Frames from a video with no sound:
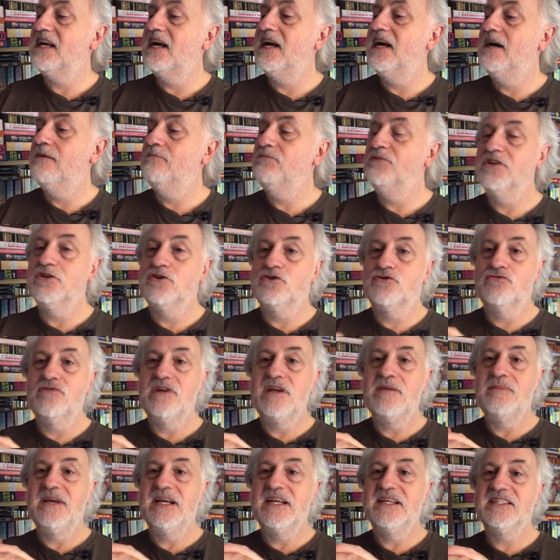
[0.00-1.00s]
The
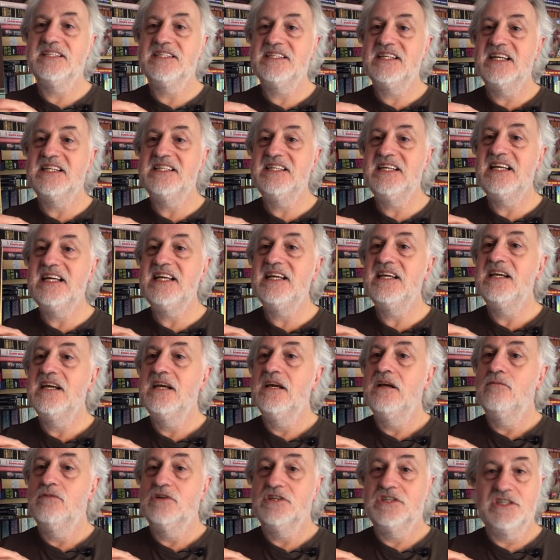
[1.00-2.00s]
Dreaming City,
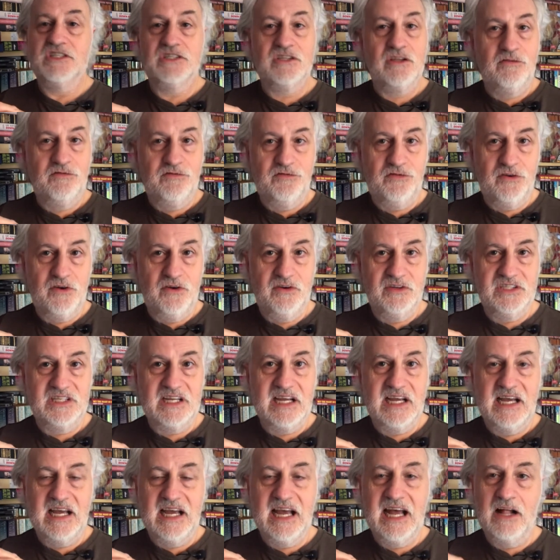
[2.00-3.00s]
which is the first
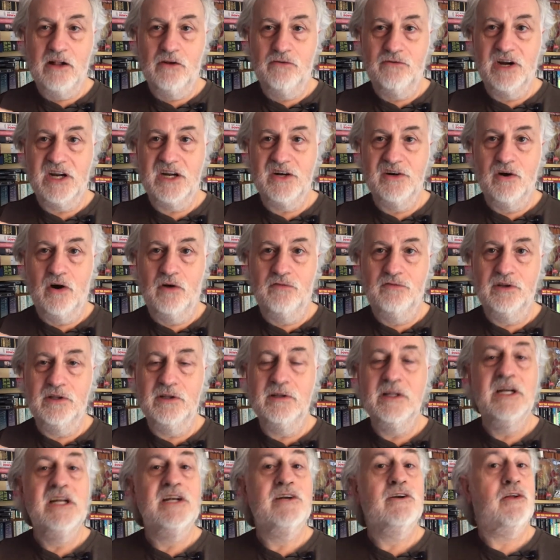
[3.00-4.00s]
Elric
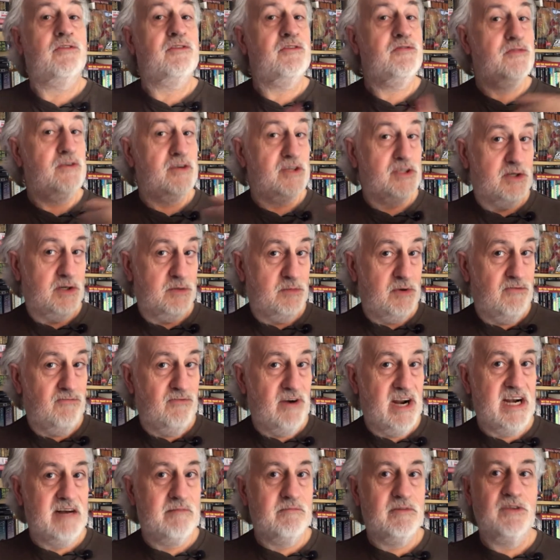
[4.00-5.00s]
novel. Not the first one to be
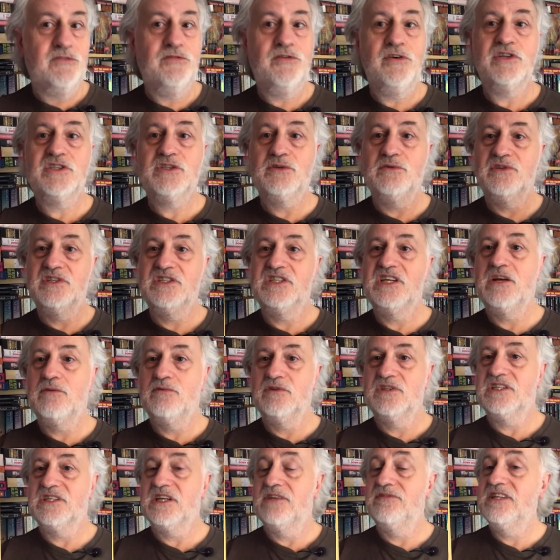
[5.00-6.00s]
written, but the first one in the
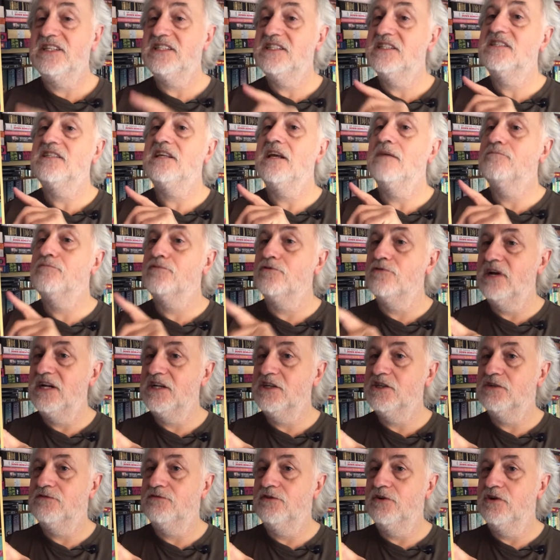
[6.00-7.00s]
sequence. And this is the
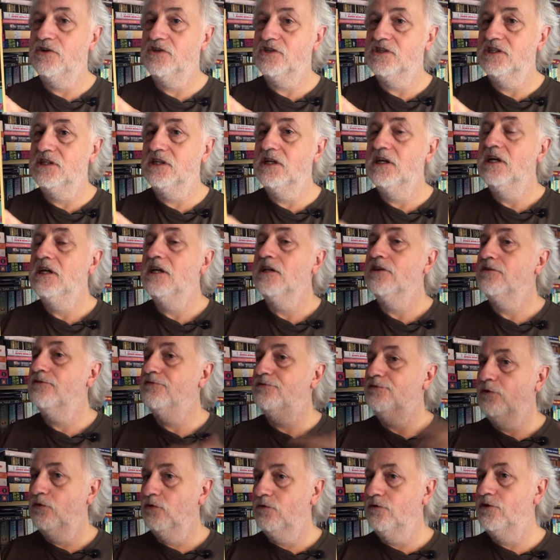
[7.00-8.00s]
abridged version. The
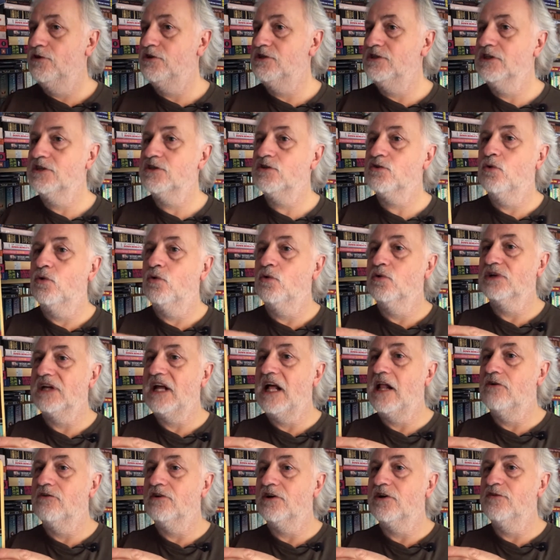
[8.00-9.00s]
full version is called
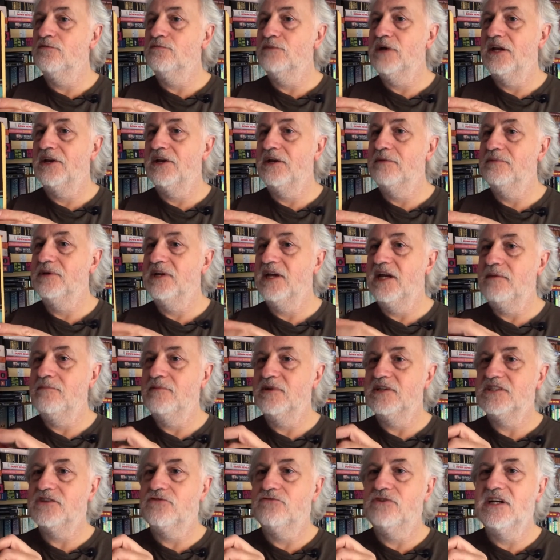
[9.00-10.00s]
Elric of Melniboné, but
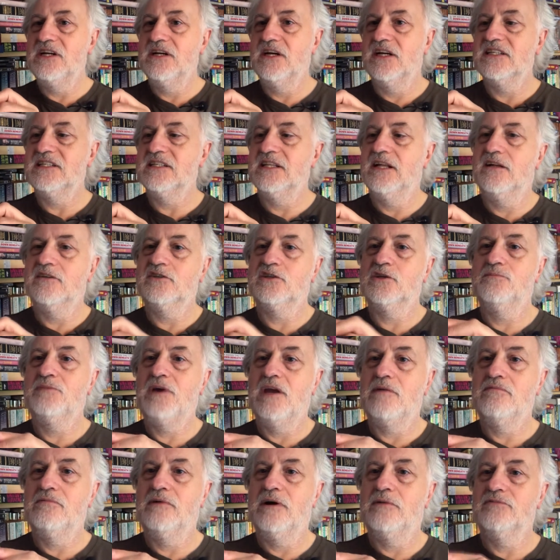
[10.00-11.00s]
it's a really nice Lancer
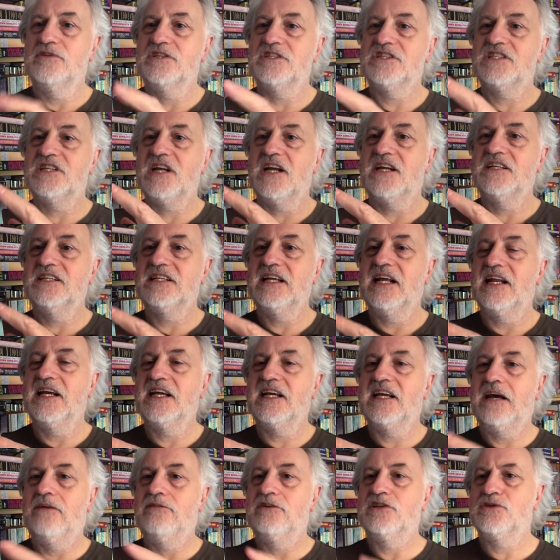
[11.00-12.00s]
paperback with a psychedelic
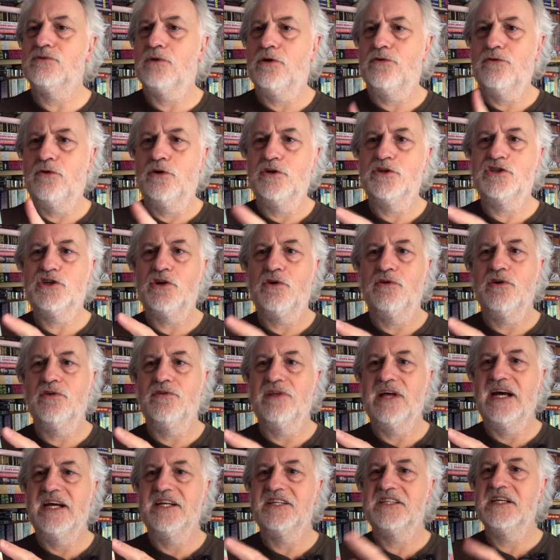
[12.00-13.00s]
cover. So I thought I'd show you
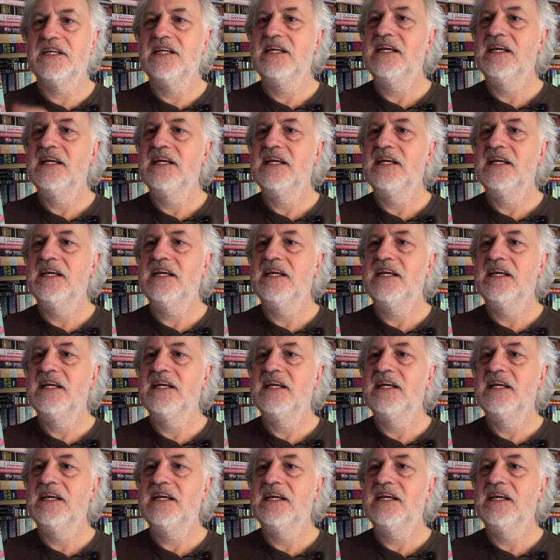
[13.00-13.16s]
that.